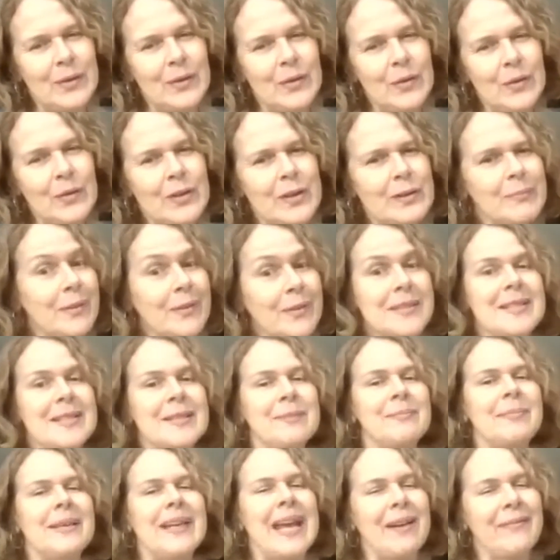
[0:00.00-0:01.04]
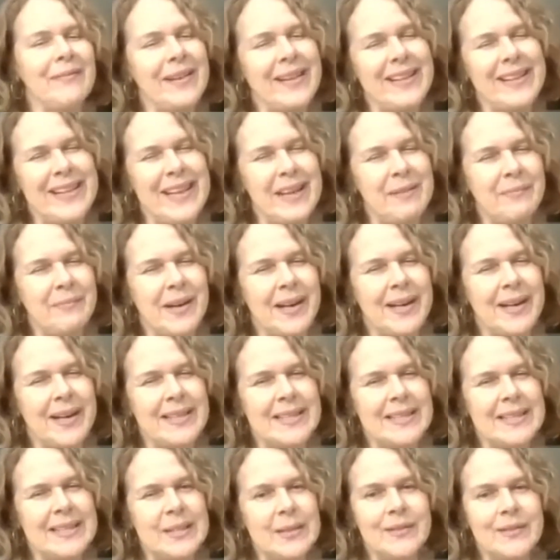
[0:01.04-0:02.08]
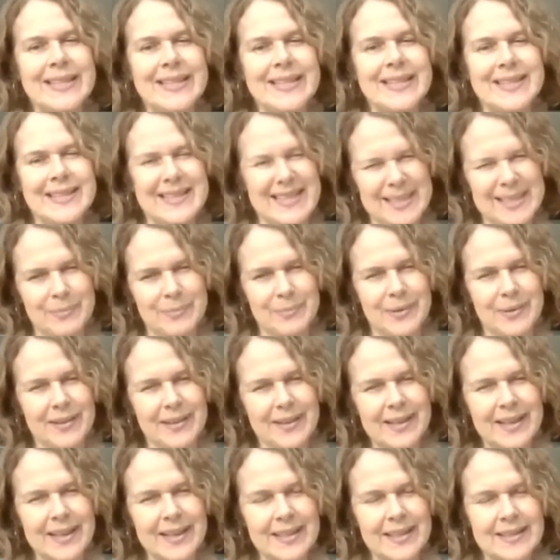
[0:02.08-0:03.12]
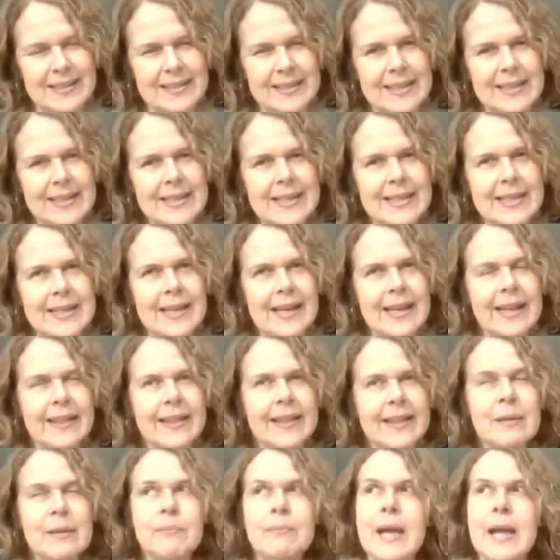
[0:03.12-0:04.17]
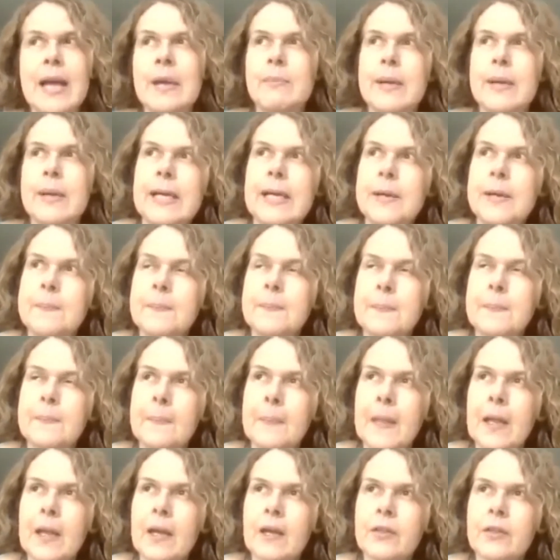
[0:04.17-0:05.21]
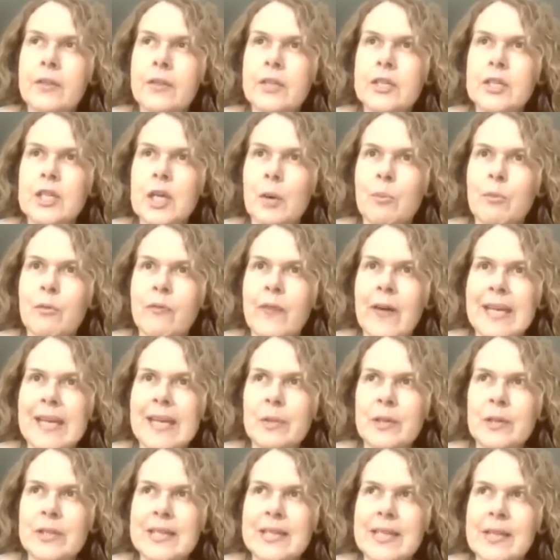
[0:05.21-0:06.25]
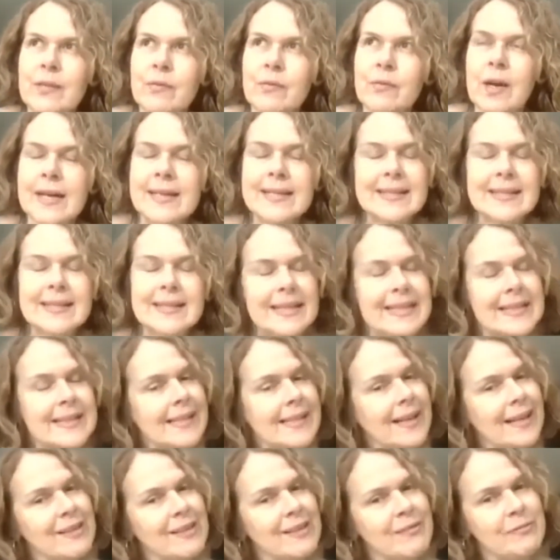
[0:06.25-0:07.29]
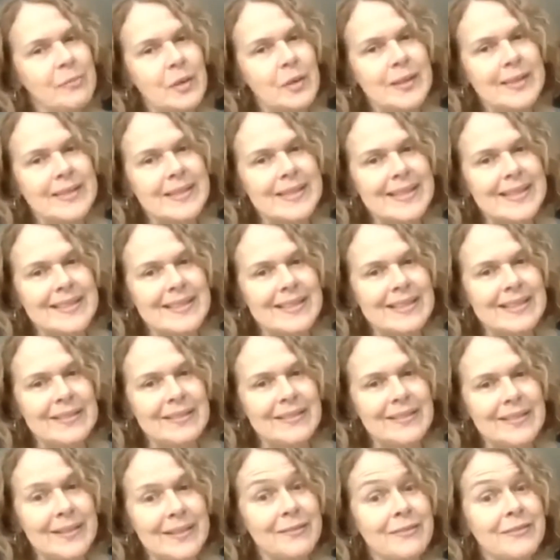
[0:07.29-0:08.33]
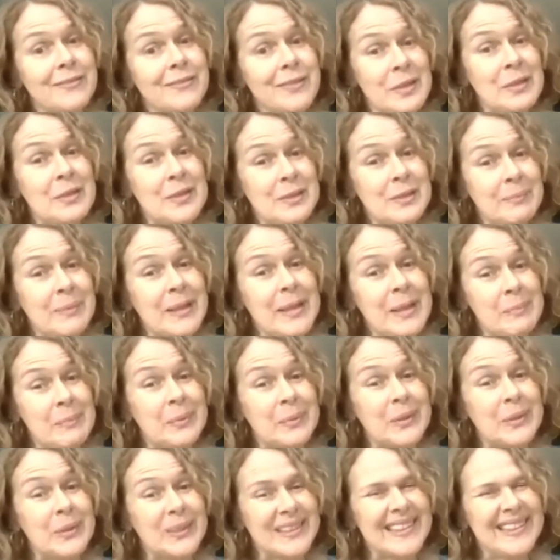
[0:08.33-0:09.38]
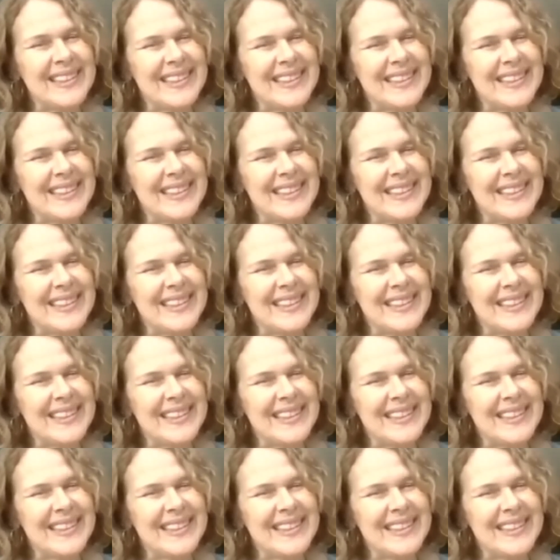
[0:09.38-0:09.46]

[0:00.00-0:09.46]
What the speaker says: Who could possibly have it in their mind to do these desperate things? And I think maybe the job of anybody who writes these kind of books is to confuse people.